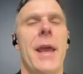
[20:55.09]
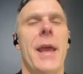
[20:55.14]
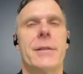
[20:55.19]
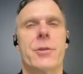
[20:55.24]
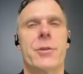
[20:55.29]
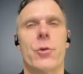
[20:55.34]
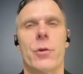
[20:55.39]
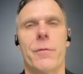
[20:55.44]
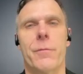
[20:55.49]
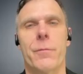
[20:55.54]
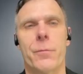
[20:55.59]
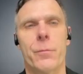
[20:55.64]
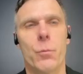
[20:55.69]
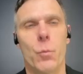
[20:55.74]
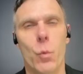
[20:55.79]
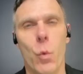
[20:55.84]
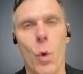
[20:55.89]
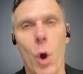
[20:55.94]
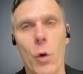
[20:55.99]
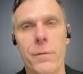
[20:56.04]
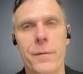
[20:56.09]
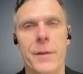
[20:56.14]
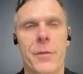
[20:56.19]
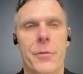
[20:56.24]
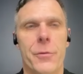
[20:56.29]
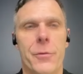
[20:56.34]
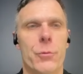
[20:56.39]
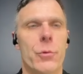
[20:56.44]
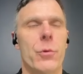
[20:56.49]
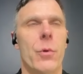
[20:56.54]
And sort of
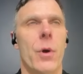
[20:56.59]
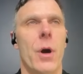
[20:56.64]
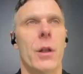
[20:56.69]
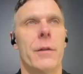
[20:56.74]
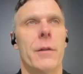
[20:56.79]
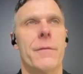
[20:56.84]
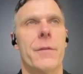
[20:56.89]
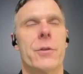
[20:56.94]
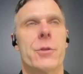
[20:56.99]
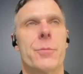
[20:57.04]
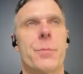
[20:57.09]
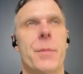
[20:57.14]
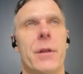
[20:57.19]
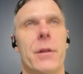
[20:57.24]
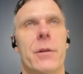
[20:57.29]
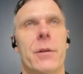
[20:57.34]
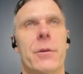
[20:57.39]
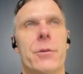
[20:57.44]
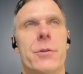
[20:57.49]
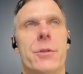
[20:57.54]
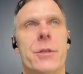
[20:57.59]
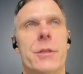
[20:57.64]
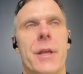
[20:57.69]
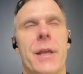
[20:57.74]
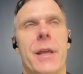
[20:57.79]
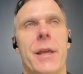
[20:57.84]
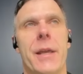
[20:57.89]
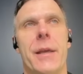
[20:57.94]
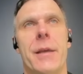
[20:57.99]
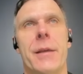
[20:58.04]
woven through all of those pillars
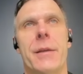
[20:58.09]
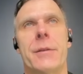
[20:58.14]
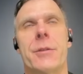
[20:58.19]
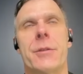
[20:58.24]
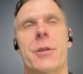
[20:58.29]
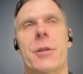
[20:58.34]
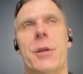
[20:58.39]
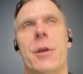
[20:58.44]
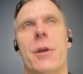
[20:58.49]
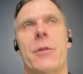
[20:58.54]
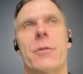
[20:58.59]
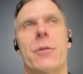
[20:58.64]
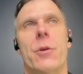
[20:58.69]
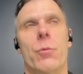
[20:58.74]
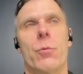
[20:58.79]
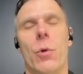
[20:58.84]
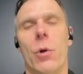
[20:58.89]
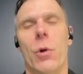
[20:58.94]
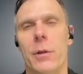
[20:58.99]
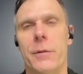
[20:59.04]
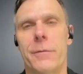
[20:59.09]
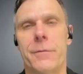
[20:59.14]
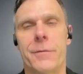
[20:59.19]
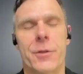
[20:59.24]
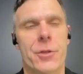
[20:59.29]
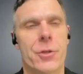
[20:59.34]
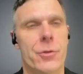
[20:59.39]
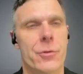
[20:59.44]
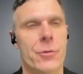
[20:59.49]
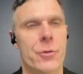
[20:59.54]
is the role of
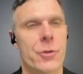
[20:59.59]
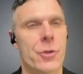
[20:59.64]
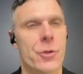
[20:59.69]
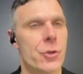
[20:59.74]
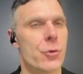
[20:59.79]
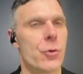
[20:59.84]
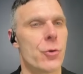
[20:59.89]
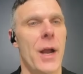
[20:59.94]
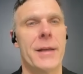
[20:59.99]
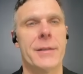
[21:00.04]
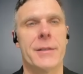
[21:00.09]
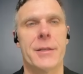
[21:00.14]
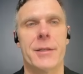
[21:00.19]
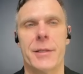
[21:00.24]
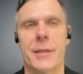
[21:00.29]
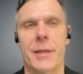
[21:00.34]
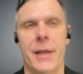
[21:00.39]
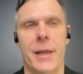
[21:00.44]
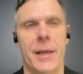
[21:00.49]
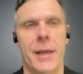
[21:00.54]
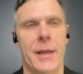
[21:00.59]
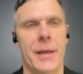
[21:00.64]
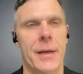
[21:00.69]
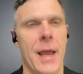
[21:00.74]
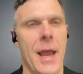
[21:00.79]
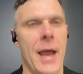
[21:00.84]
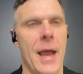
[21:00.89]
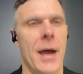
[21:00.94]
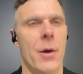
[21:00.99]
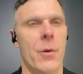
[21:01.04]
stress in
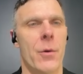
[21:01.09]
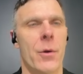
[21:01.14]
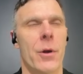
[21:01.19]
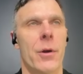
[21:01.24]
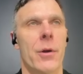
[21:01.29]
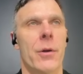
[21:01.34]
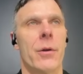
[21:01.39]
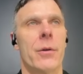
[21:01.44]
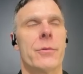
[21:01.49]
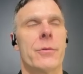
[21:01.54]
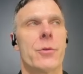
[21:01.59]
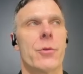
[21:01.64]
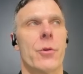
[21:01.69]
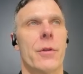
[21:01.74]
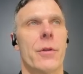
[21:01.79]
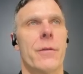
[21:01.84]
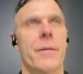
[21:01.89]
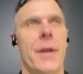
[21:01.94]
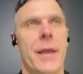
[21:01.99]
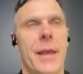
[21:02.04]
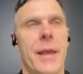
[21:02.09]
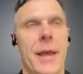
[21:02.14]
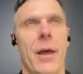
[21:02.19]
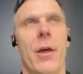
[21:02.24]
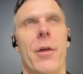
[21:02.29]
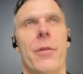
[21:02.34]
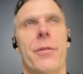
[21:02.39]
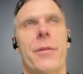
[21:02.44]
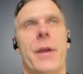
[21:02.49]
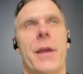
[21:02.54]
our sort of
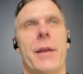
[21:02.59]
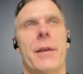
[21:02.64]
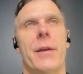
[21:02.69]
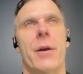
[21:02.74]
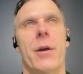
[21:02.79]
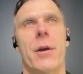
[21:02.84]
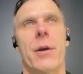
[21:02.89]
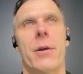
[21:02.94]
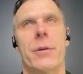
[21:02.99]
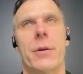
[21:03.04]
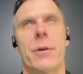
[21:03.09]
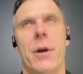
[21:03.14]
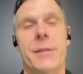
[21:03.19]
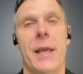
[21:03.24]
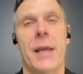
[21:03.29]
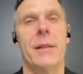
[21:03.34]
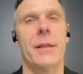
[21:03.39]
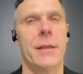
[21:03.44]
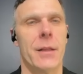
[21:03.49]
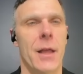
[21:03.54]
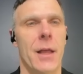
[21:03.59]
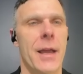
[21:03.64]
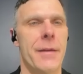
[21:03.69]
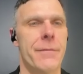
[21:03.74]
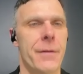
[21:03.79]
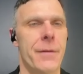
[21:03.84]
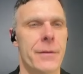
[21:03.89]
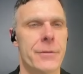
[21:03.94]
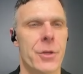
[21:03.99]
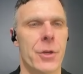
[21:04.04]
health in our daily life.
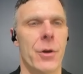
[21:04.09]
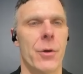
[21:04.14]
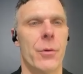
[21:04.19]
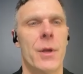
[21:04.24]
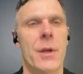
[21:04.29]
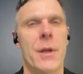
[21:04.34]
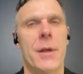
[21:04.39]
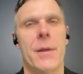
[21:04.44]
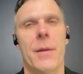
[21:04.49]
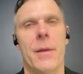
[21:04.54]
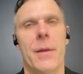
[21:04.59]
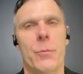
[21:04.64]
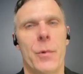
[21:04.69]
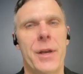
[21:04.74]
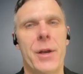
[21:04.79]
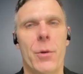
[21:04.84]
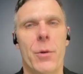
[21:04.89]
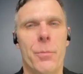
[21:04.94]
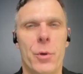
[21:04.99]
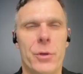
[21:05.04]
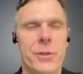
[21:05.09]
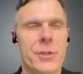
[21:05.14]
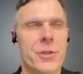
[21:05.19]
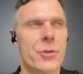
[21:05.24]
So we don't put